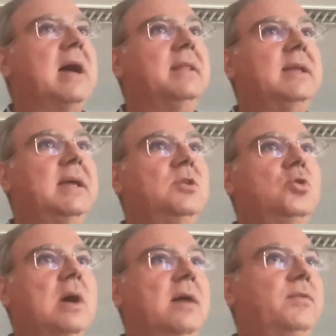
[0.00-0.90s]
And then
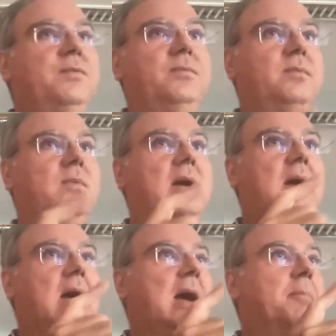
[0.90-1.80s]
you have
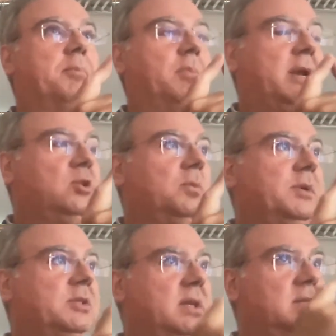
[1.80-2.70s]
a little
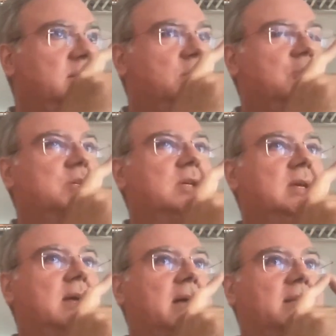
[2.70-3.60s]
percentage
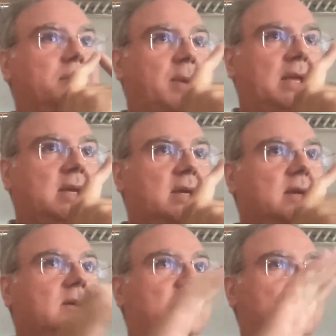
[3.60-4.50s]
at the peak
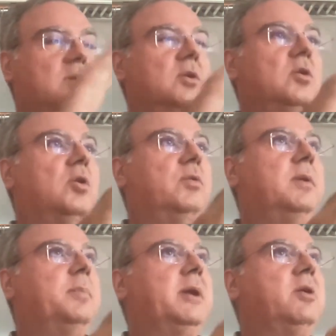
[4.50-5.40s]
of
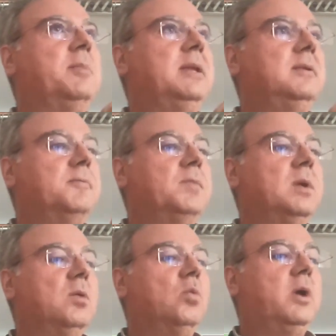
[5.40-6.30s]
the pyramid
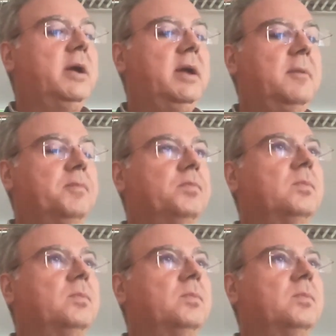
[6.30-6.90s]
where